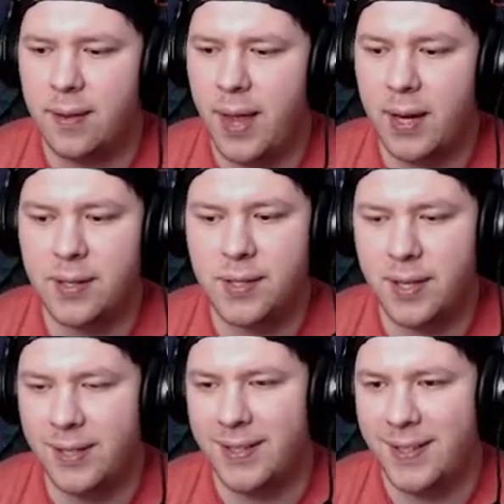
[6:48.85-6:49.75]
that is
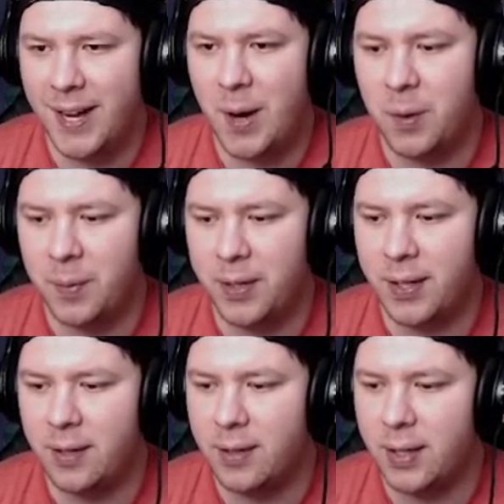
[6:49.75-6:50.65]
not what we
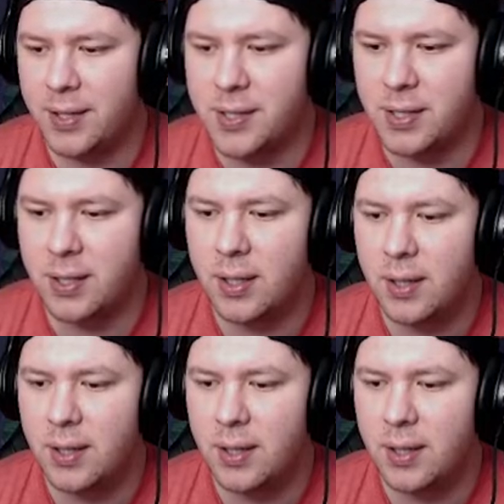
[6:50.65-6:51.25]
needed, honestly.